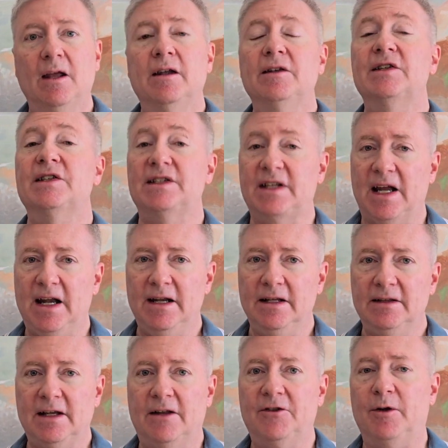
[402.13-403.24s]

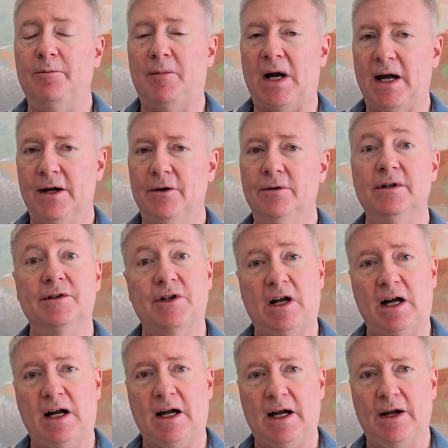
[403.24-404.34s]
stating that the buyer is
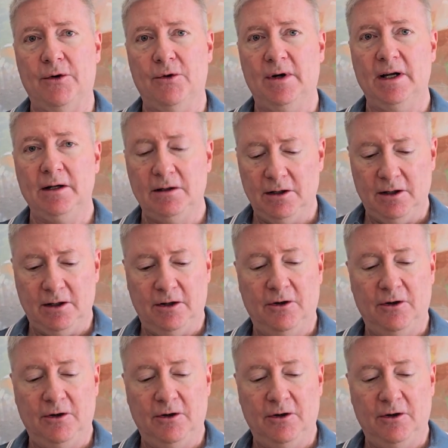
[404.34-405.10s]
hiring